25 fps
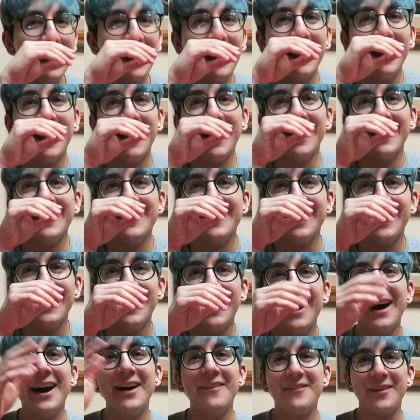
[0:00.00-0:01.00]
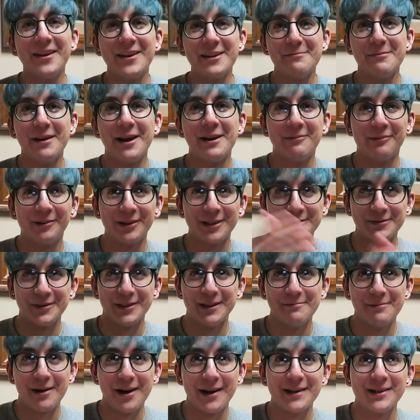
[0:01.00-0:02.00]
And a friend of mine works for
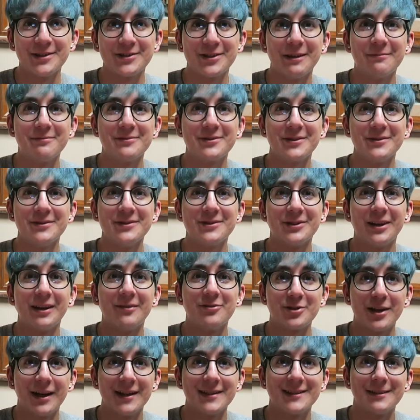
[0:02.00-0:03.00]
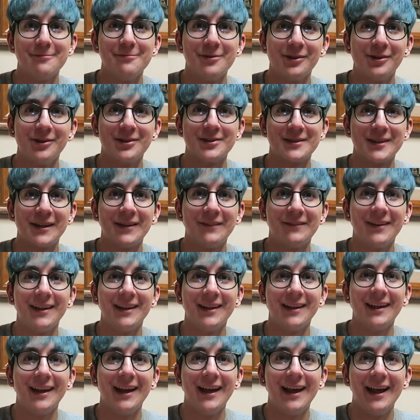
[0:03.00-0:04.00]
the Body Shop too, so I've tried some of their stuff,
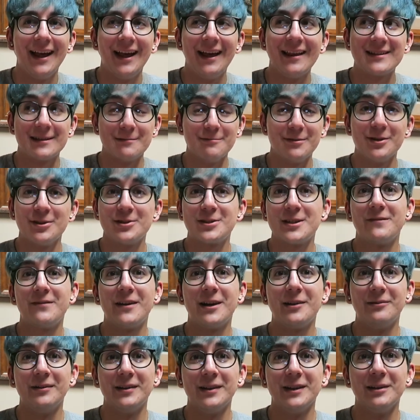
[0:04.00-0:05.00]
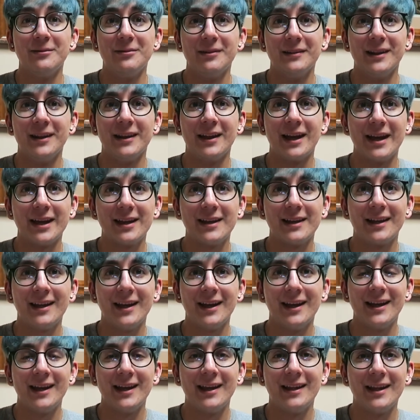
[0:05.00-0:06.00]
and some of their stuff I really, really like,
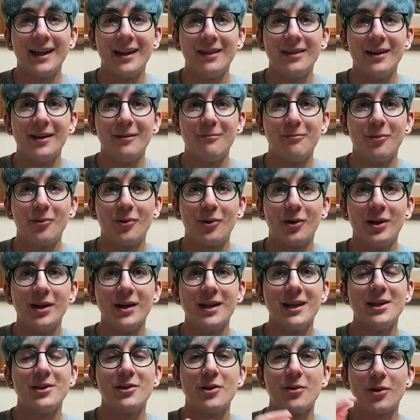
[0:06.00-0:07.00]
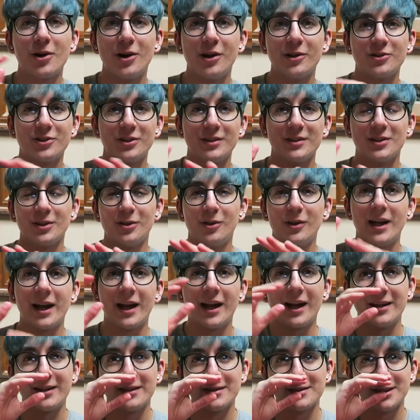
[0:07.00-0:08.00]
and they're more eco-conscious and all
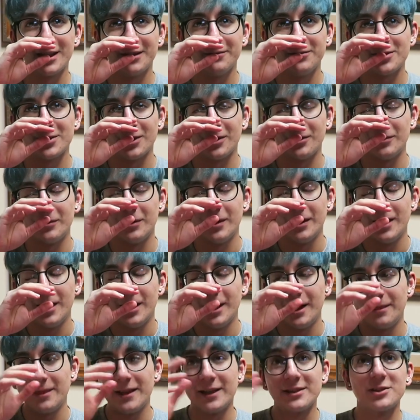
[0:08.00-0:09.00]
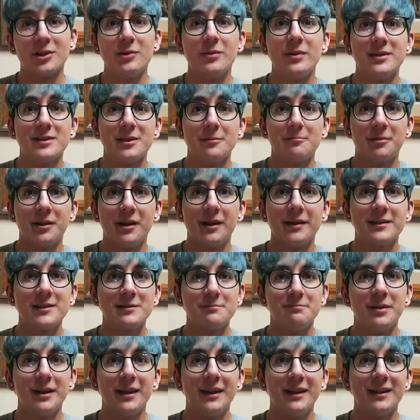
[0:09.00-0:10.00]
that kind of stuff, so that's always a plus.
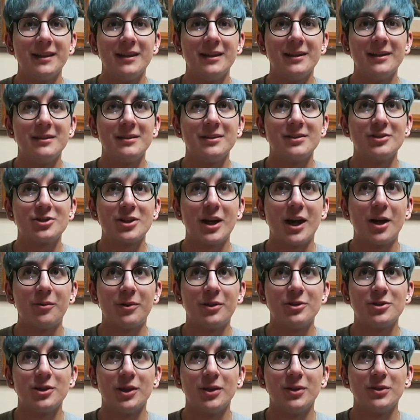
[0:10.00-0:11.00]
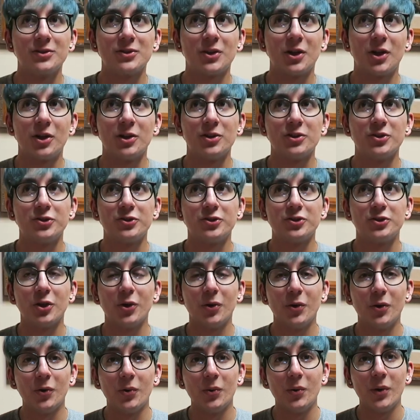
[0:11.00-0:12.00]
But the shower gels are
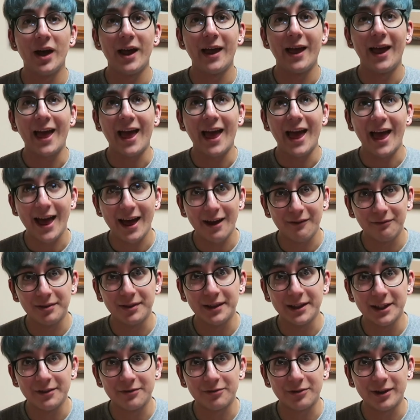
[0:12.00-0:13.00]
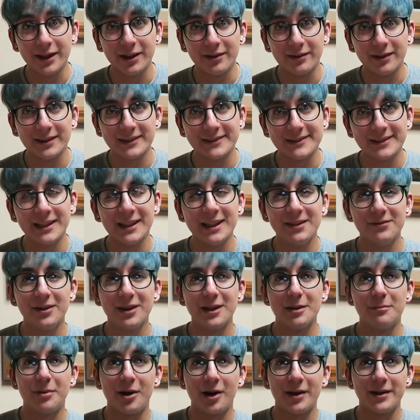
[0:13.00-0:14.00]
so heavily fragranced, and
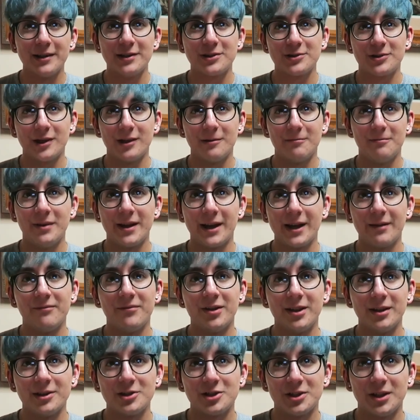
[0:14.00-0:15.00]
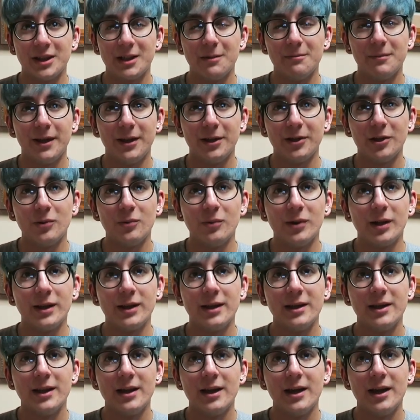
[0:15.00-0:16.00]
even the body scrub that I'm finishing, the mango
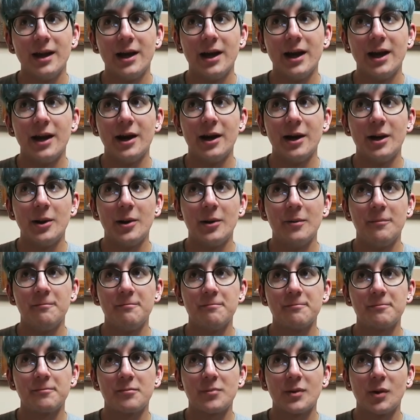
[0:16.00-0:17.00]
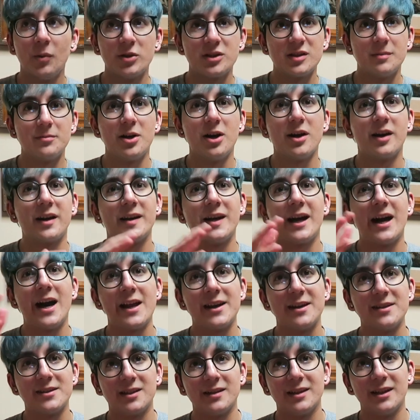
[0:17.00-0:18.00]
one, which I'm not going to
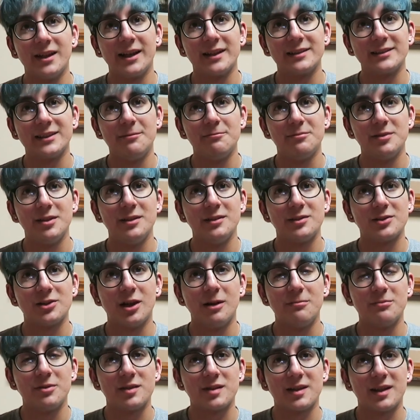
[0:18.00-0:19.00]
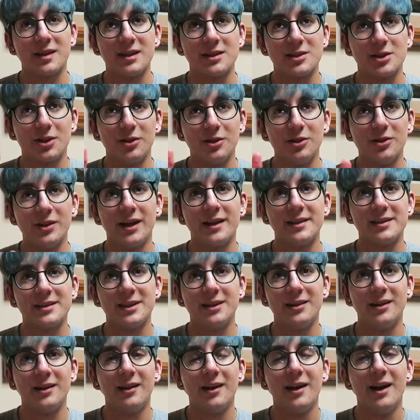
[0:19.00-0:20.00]
add into the next empty, so I'm just going to tell you guys
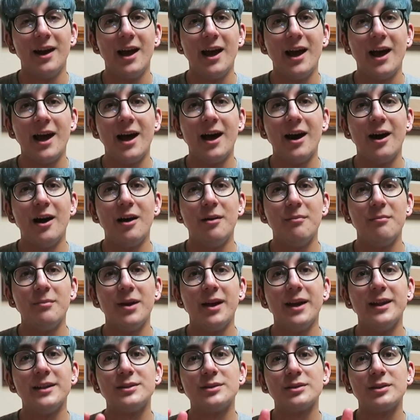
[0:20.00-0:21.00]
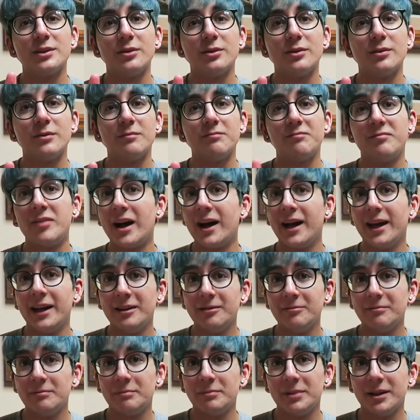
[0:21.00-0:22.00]
here, it's
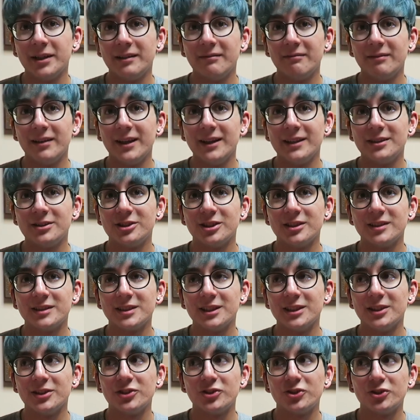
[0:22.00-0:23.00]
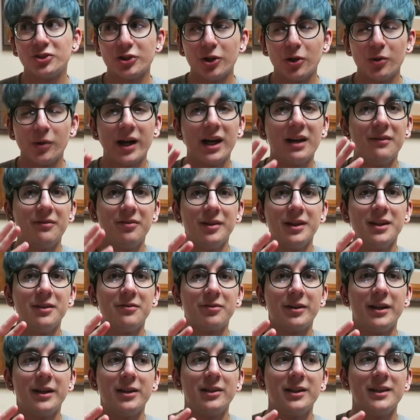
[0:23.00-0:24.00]
fine, but it just is so heavily
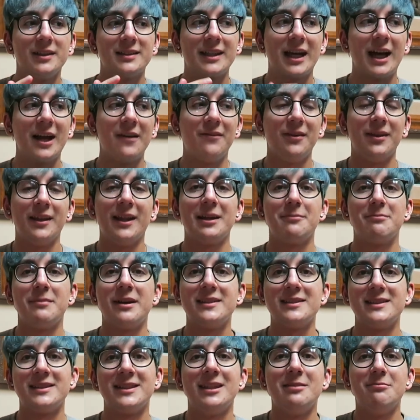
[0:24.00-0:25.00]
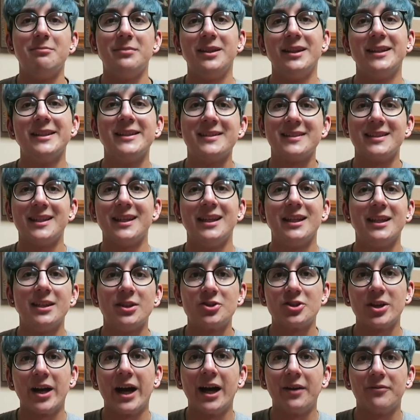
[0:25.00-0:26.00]
fragranced. I feel like my skin begins to
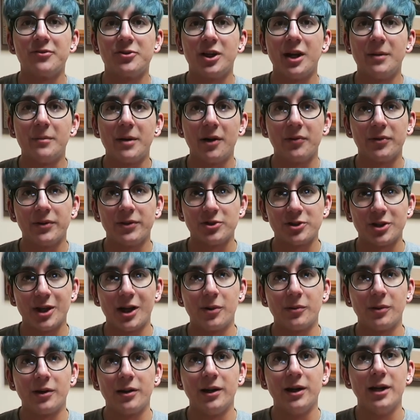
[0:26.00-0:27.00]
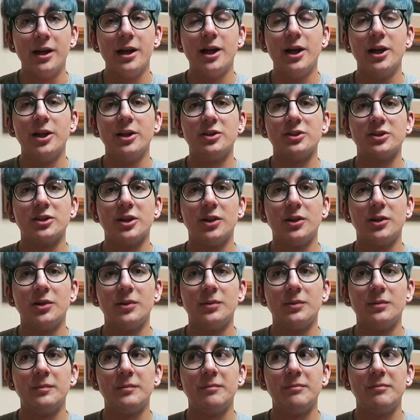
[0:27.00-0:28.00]
itch after I'm out the shower,
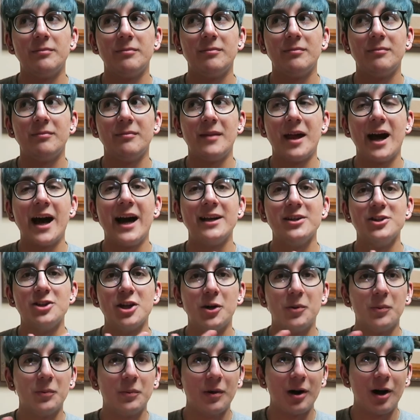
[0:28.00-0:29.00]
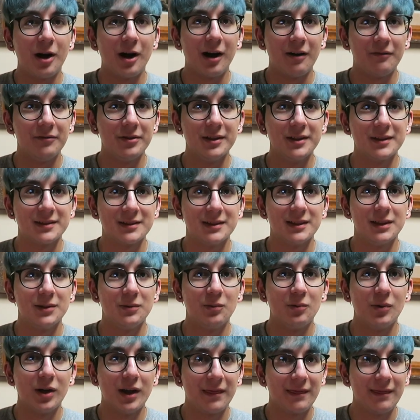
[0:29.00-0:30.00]
so I don't obviously
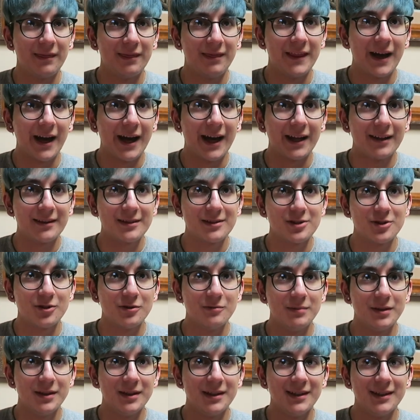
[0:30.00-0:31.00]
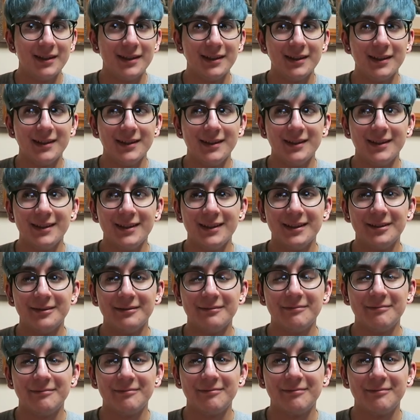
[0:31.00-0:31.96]
want that to be